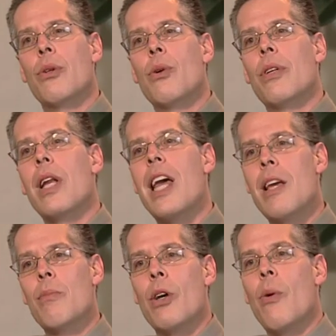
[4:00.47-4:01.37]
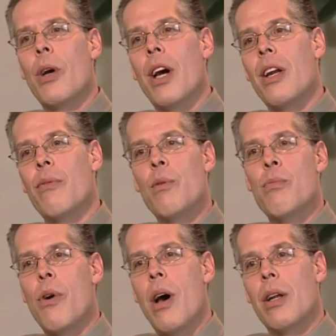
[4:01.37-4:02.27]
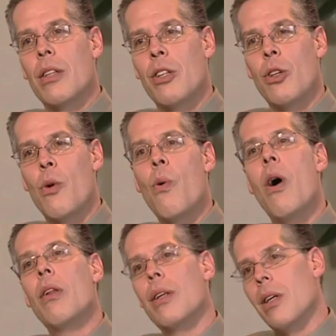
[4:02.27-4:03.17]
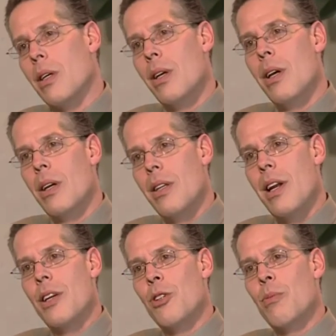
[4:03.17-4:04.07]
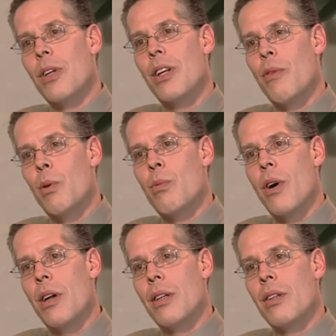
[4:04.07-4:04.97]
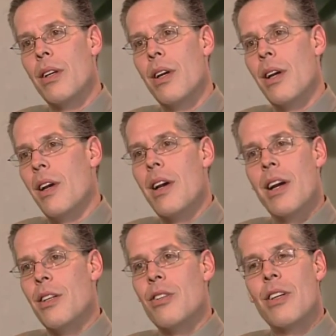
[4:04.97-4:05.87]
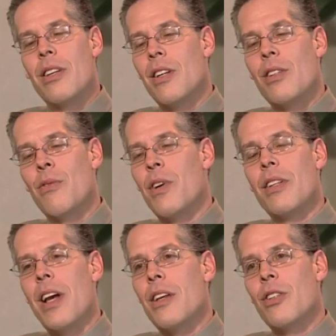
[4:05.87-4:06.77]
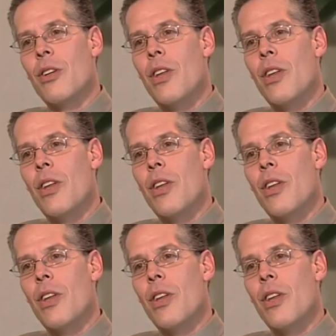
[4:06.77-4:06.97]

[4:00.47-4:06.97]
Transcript: your name going on every product and the quality that has to be in every product, it's a, it's a fantastic